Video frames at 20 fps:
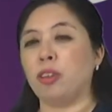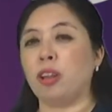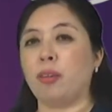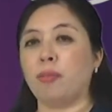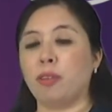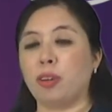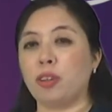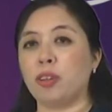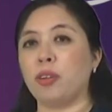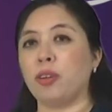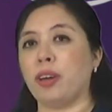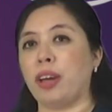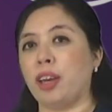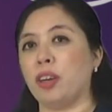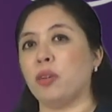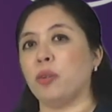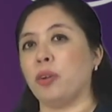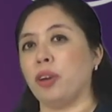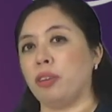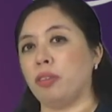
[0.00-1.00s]
WH
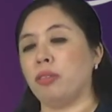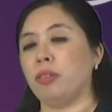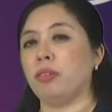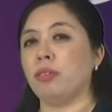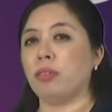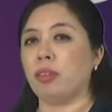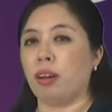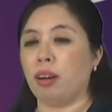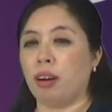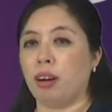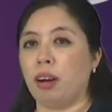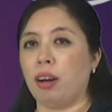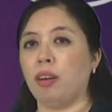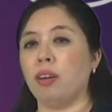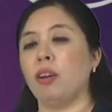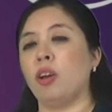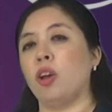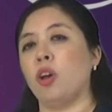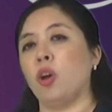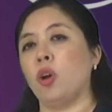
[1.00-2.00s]
questions are
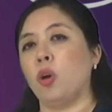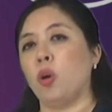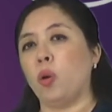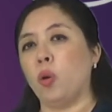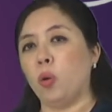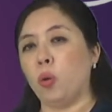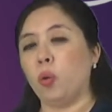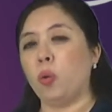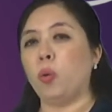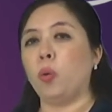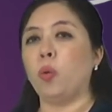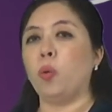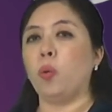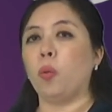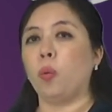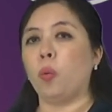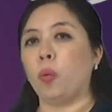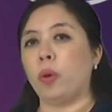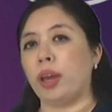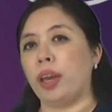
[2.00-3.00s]
who,
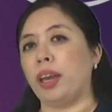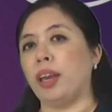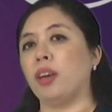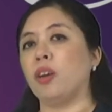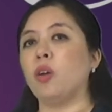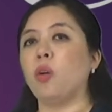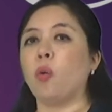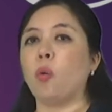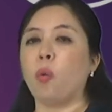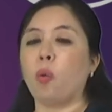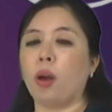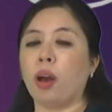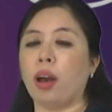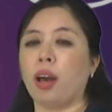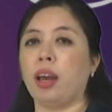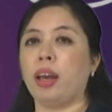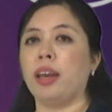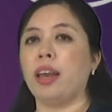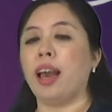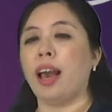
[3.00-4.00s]
when,
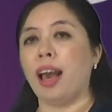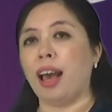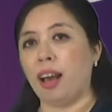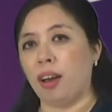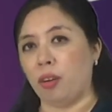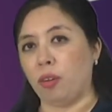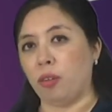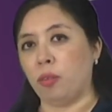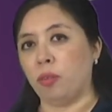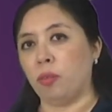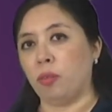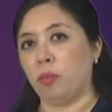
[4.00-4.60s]
why, how.